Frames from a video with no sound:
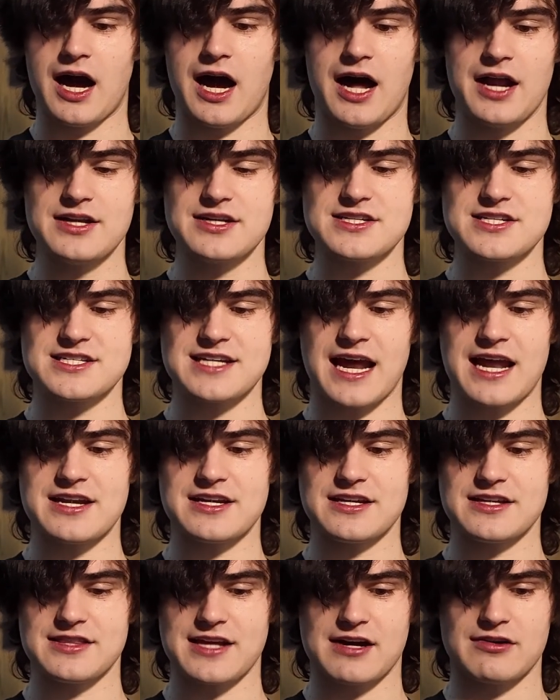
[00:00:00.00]

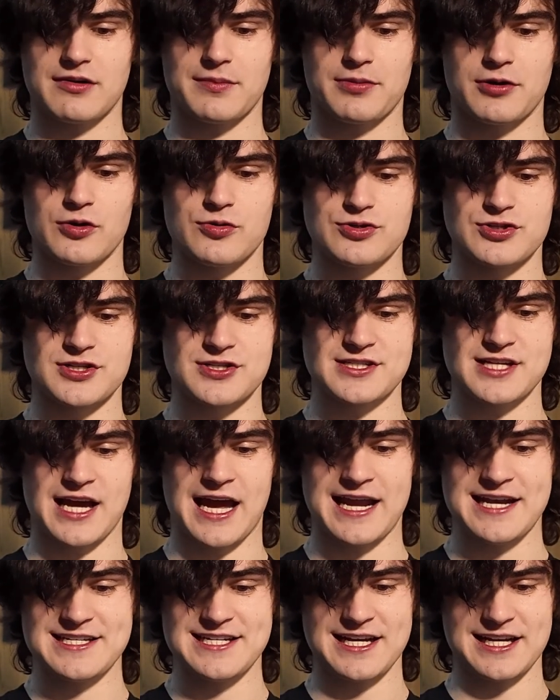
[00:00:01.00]
Understanding their approaches
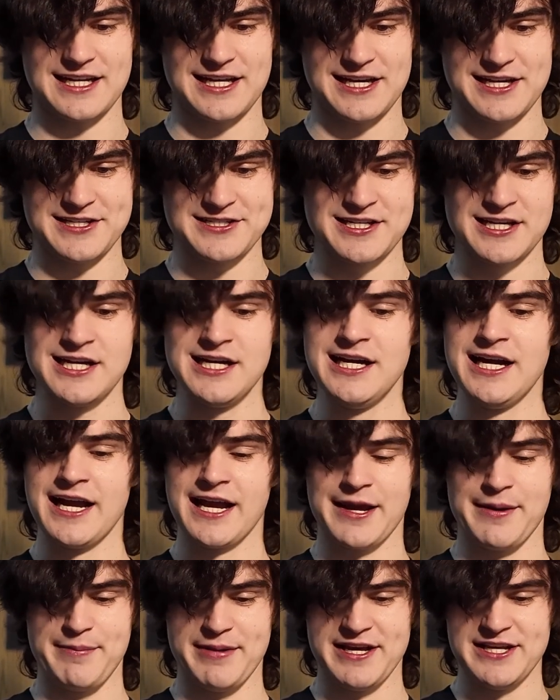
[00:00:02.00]
and techniques
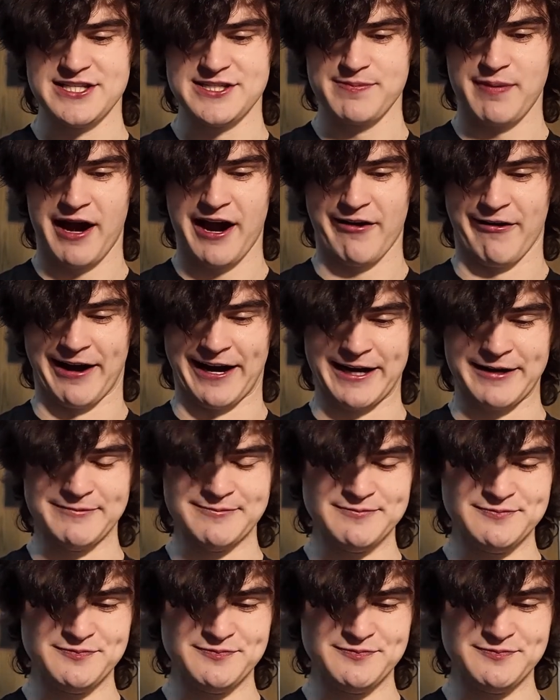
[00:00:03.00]
can be inspiring.